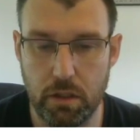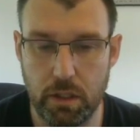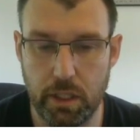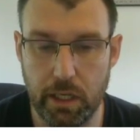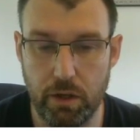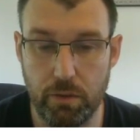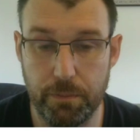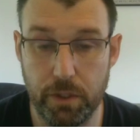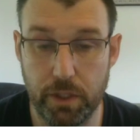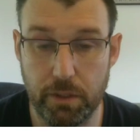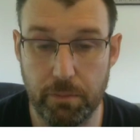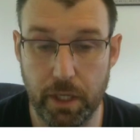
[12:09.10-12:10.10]
I hope you
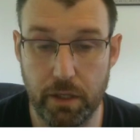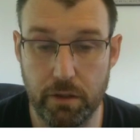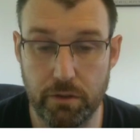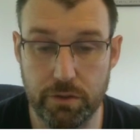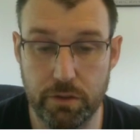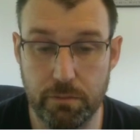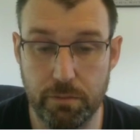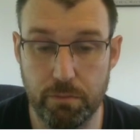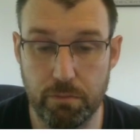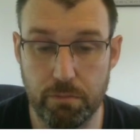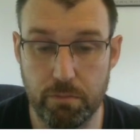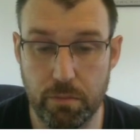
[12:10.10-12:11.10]
like my arrows. They're
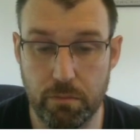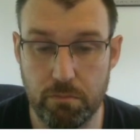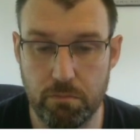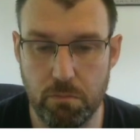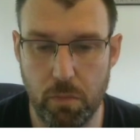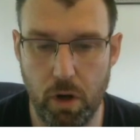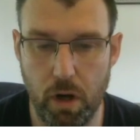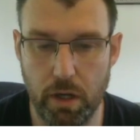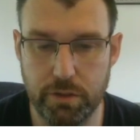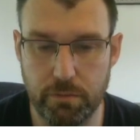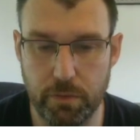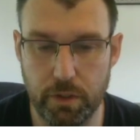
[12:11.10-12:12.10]

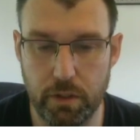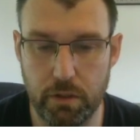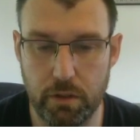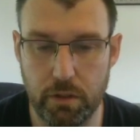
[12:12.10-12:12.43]
awesome, right?